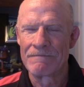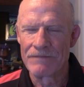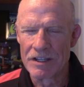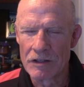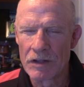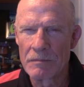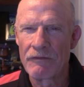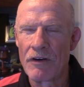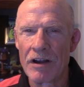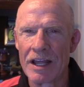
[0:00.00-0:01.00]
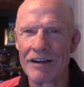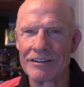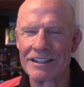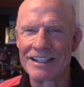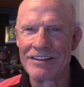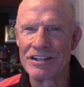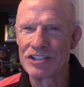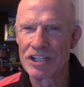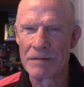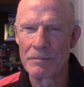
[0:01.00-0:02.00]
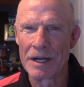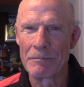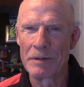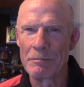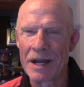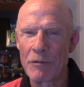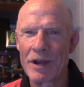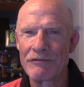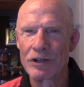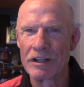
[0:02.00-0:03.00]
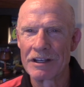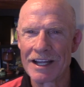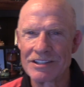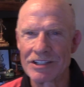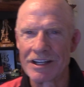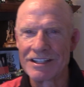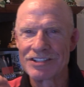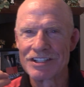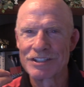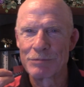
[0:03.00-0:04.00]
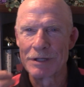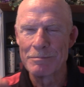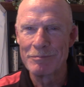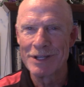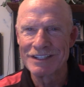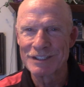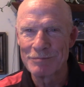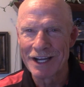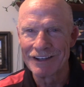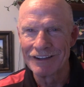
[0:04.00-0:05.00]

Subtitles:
feel them fall out, and then jump up. But my way of turning the lights on is just to put a big smile